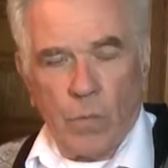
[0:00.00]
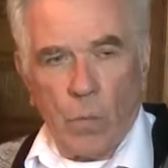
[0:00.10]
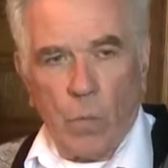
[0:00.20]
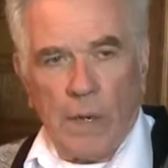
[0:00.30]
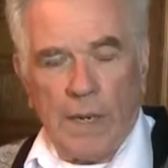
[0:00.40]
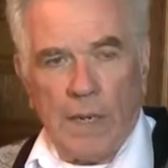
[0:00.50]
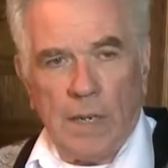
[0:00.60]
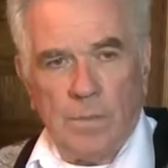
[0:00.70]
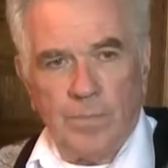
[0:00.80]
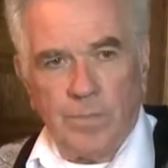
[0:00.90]

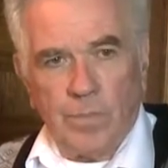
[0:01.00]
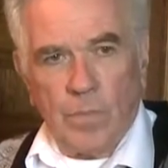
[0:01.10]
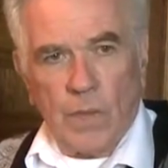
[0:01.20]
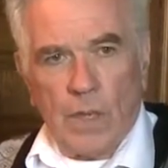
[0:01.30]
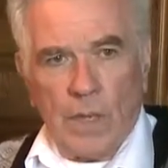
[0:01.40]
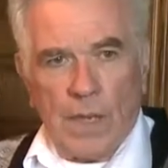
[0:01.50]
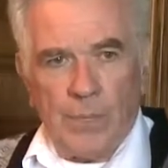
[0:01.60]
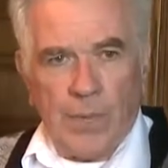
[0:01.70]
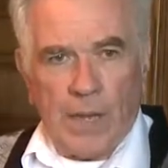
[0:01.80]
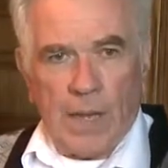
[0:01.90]
Well,
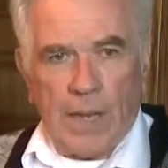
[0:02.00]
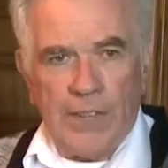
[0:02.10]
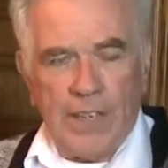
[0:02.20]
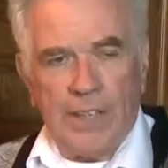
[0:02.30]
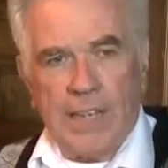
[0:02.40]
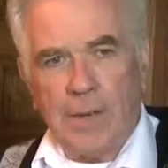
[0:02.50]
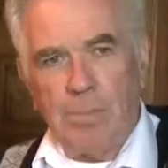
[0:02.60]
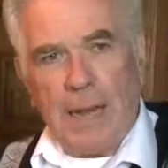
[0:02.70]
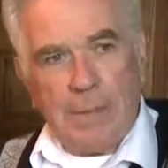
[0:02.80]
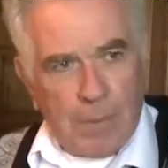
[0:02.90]
I think that
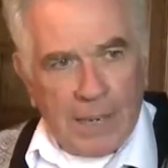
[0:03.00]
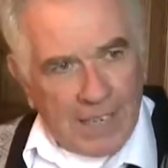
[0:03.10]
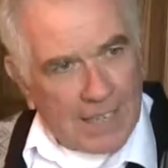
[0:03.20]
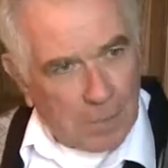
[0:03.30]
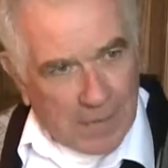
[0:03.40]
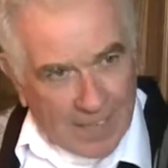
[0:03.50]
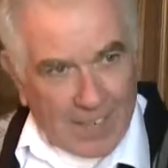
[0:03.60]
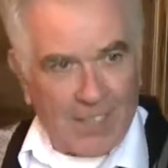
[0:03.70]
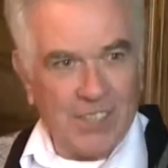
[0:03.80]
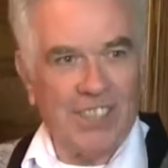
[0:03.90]
might be a little bit
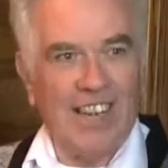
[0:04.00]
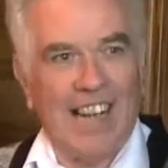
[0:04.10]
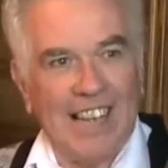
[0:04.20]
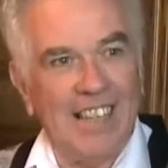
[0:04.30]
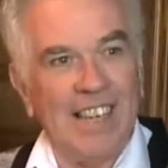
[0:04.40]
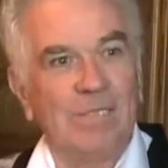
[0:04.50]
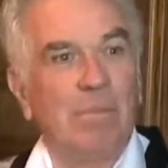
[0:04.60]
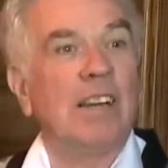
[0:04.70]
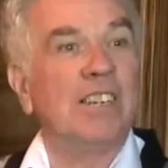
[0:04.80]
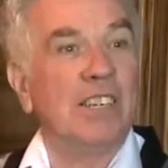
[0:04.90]
harsh. I think
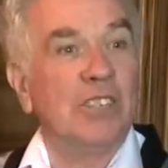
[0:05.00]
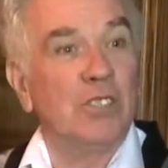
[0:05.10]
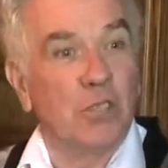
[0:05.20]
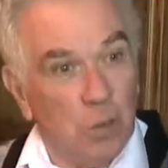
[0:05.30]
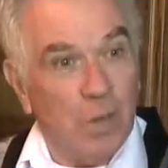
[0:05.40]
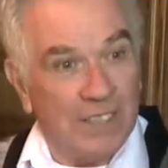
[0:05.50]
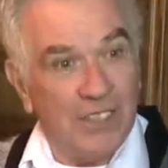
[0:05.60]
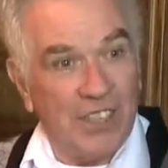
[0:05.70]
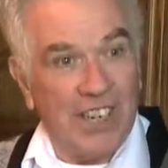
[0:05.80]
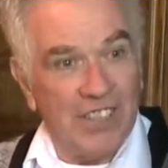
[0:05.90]
politicians do want to
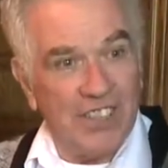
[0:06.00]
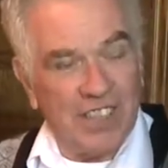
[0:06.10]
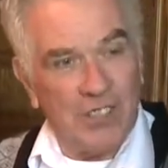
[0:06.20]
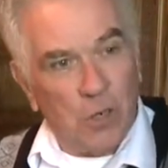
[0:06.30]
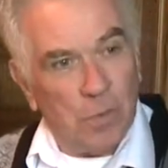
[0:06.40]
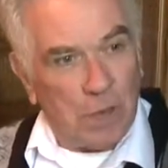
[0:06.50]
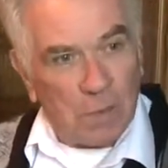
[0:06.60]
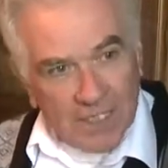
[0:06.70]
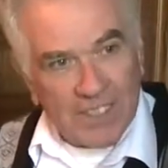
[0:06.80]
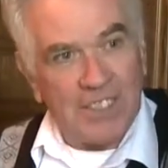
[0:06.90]
change things. Nobody
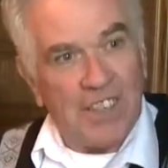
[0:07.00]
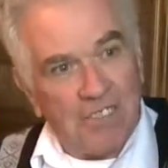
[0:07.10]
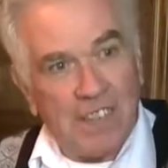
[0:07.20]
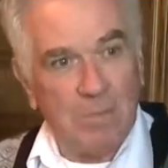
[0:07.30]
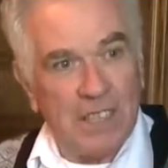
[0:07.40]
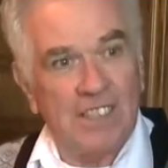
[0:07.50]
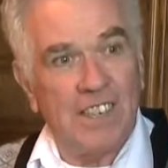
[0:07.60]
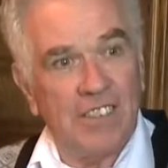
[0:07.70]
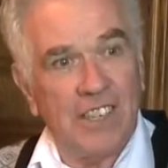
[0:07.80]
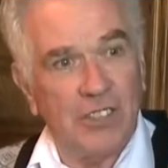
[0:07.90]
wants to see families
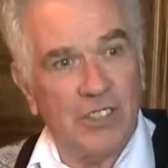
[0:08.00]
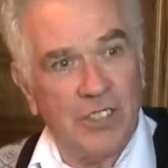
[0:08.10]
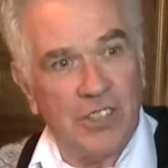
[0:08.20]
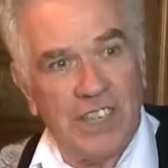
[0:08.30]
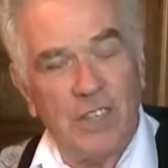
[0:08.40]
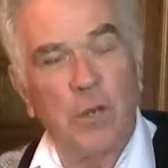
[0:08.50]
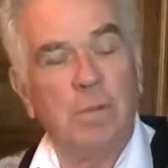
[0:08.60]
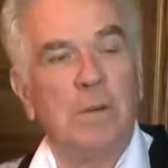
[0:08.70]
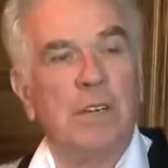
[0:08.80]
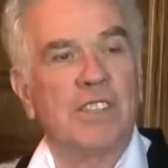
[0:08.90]
living on the street.
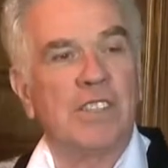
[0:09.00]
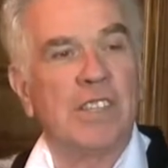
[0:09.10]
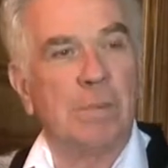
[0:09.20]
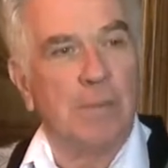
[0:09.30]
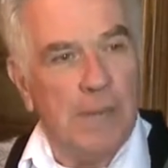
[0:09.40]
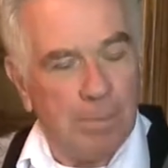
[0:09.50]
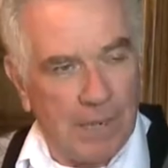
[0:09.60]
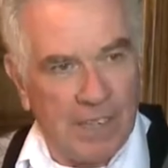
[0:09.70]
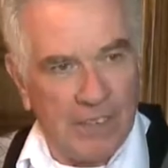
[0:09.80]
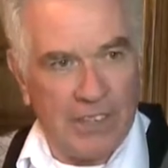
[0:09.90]
Nobody wants to see people
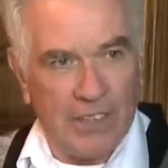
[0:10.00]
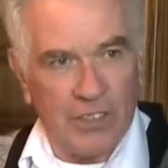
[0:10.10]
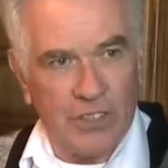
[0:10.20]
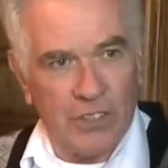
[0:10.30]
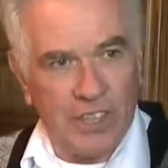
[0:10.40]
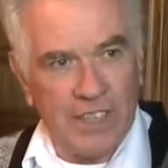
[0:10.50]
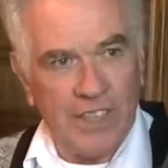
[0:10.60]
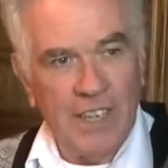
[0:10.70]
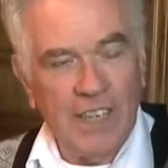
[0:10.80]
living on the street.